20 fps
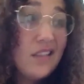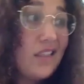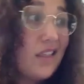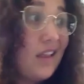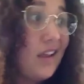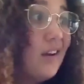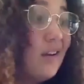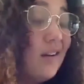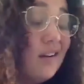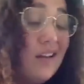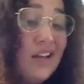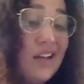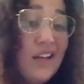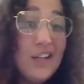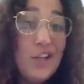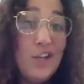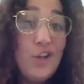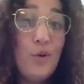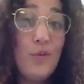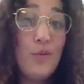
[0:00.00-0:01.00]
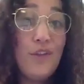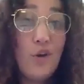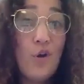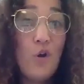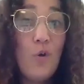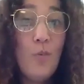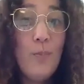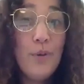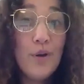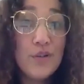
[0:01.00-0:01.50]
their
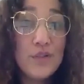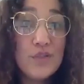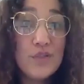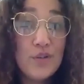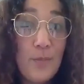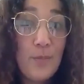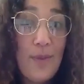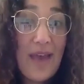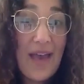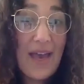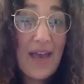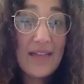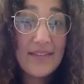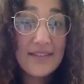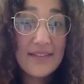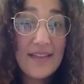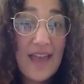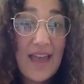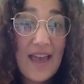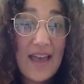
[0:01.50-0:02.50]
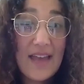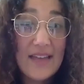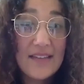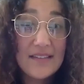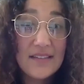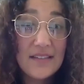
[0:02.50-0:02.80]
own personal paths as,